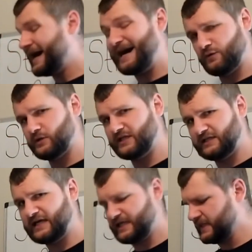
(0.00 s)
I really
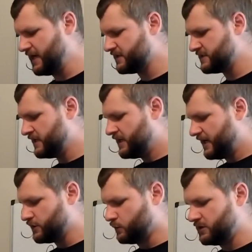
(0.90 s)
like that.
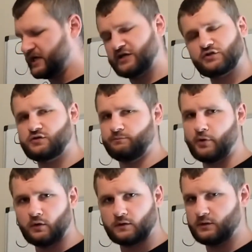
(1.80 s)
I don't want extra
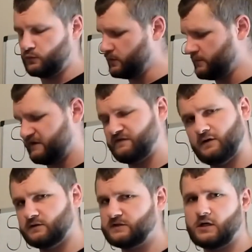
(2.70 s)
bulk where my
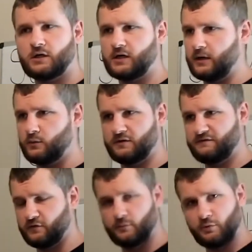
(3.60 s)
fingers are. I want
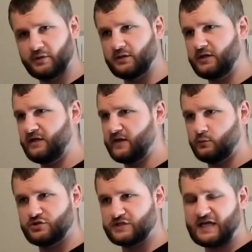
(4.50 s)
full mobility. They
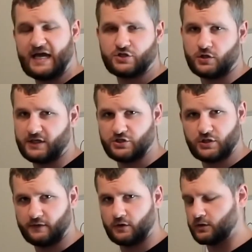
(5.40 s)
would just catch on each
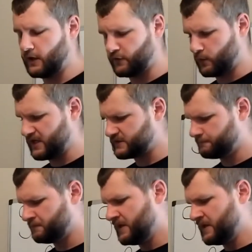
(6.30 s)
other otherwise.